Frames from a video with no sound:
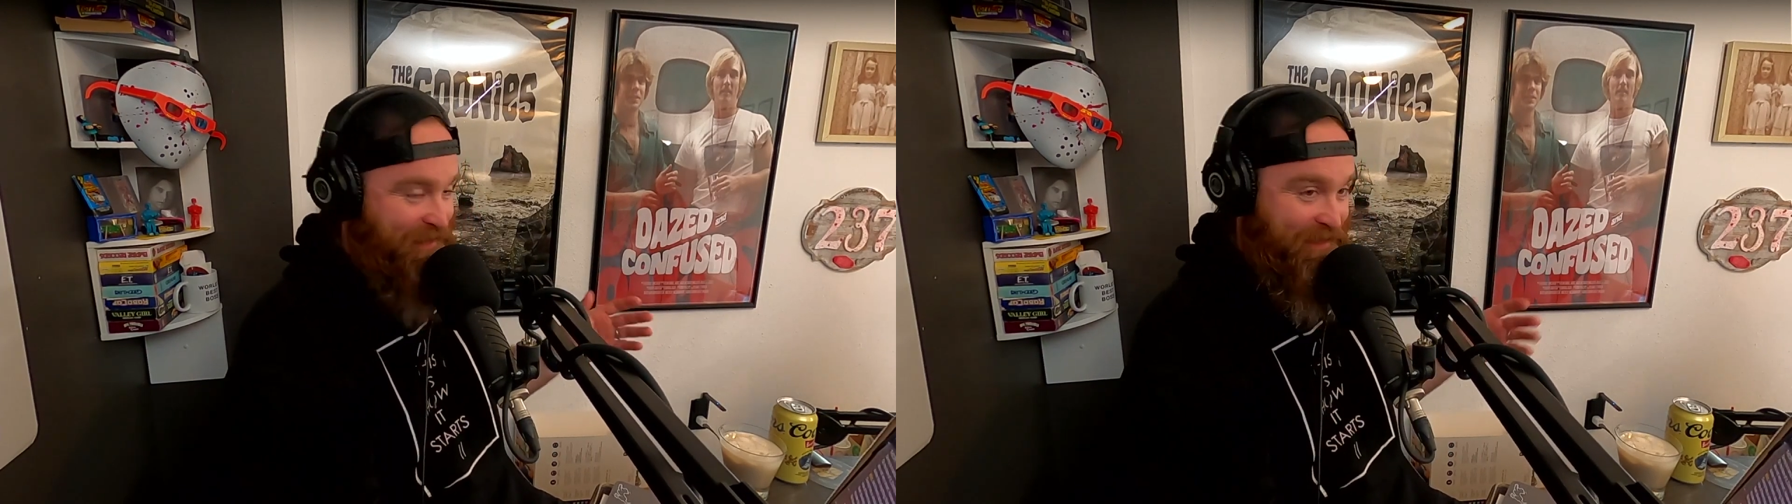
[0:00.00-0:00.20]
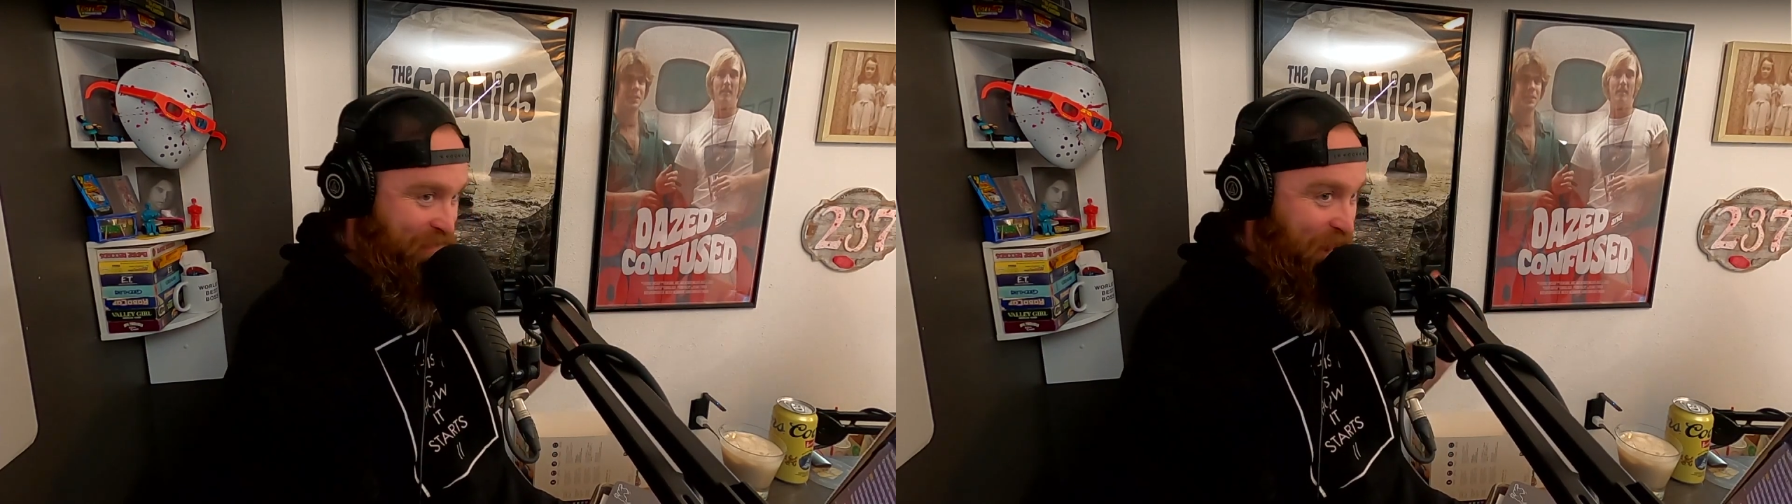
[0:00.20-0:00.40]

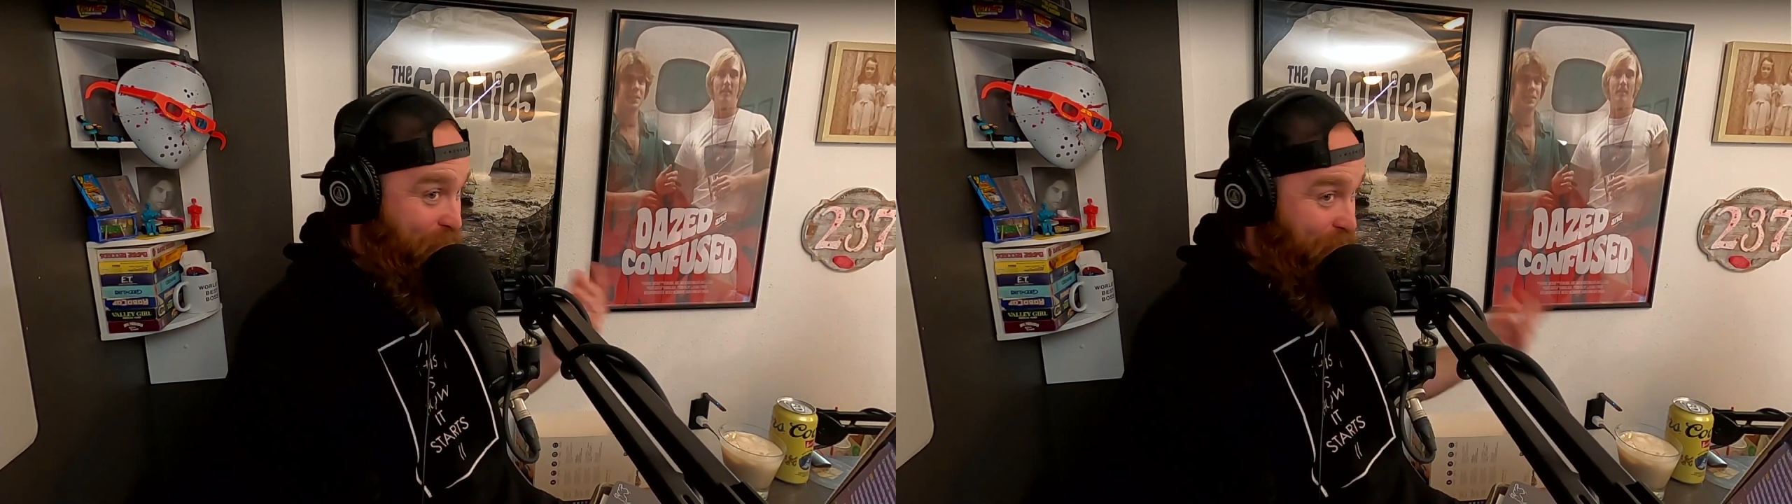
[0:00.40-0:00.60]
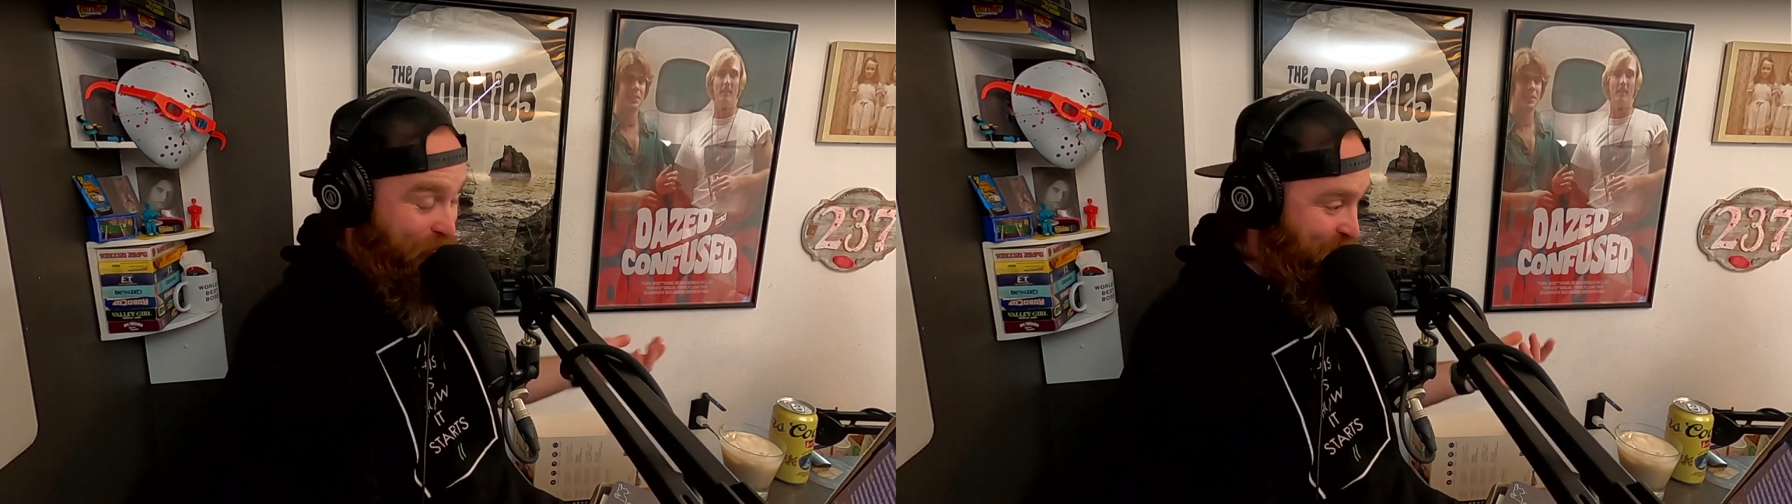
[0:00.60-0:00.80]
He's
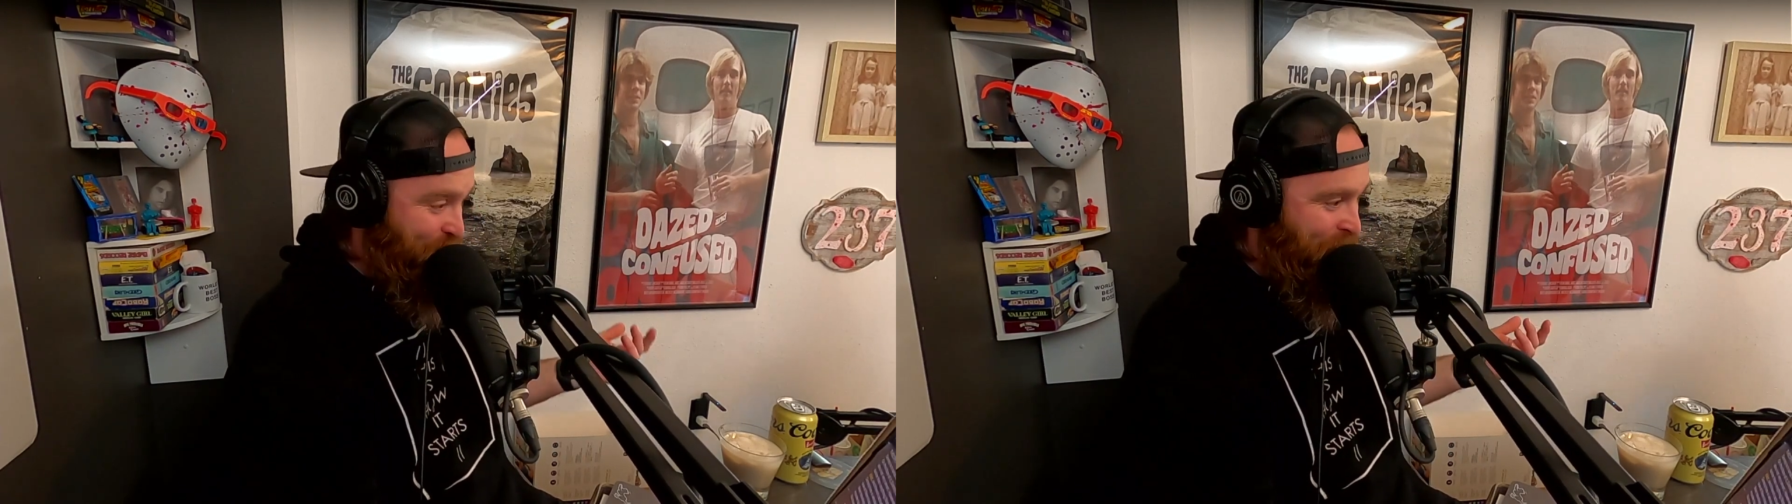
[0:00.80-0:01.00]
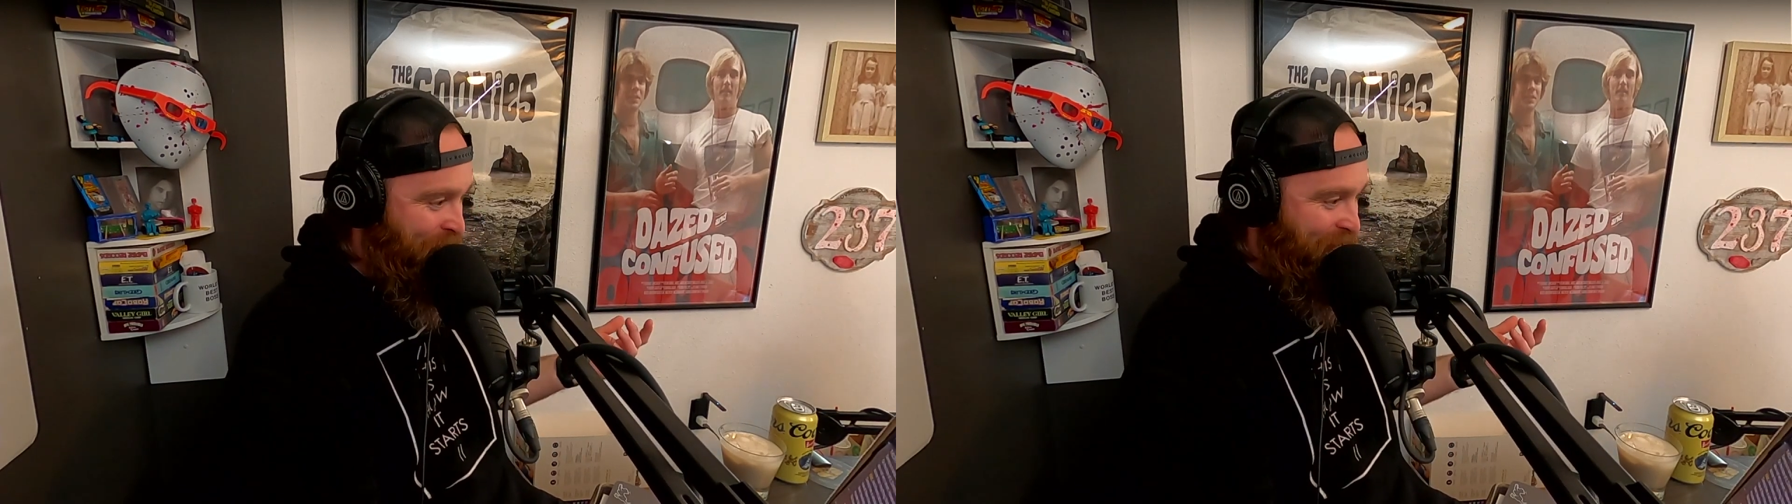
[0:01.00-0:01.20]
not very
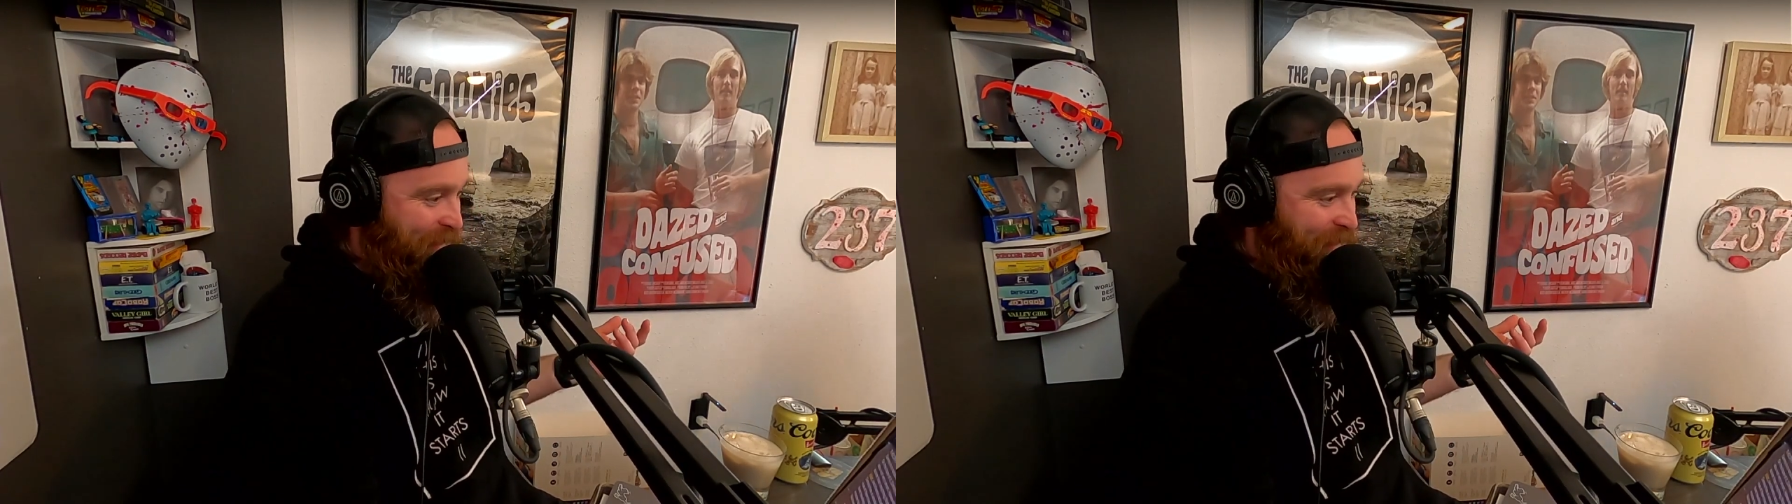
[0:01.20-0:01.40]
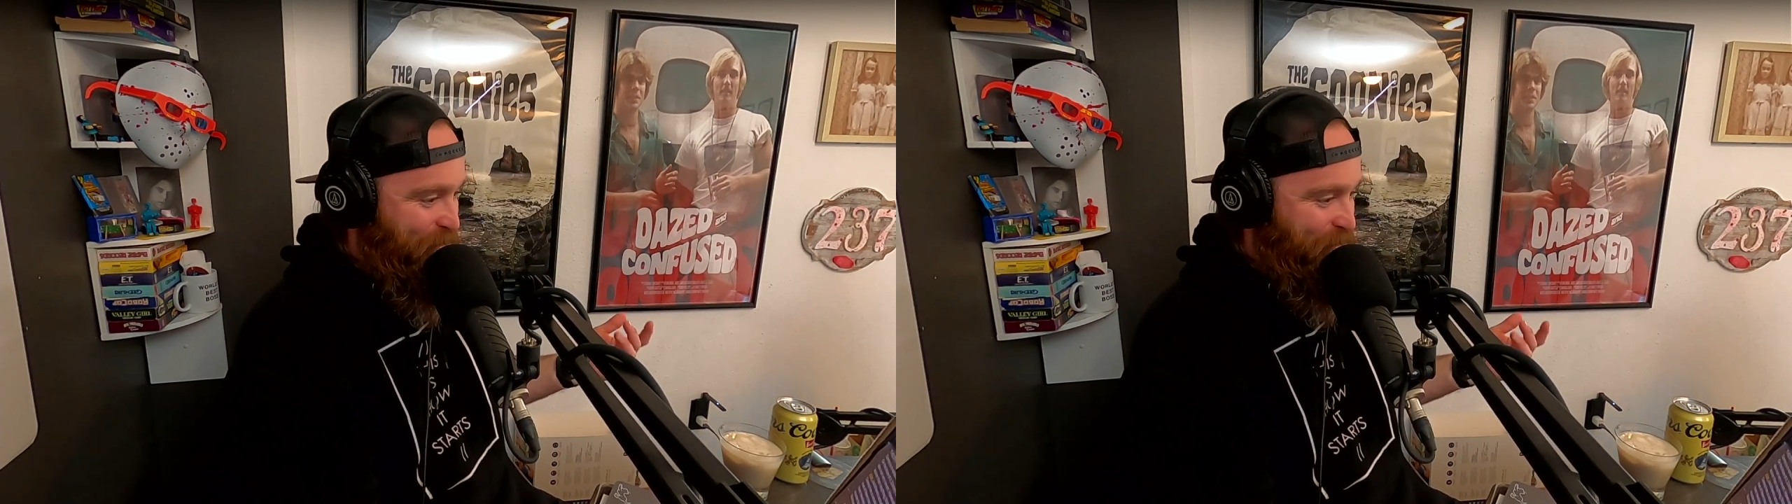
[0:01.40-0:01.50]
smart,